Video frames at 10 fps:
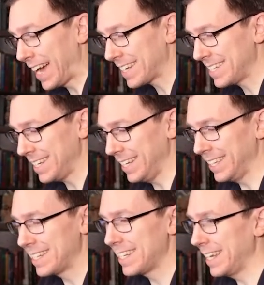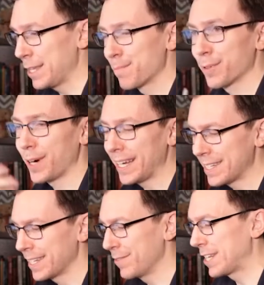XT, let's say the
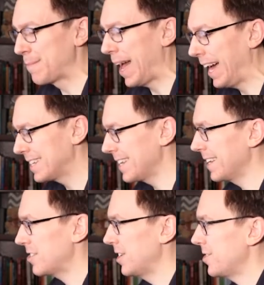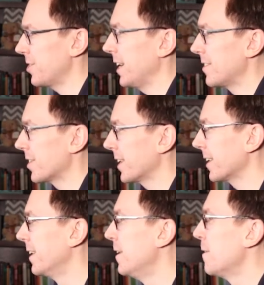price of some asset is changing.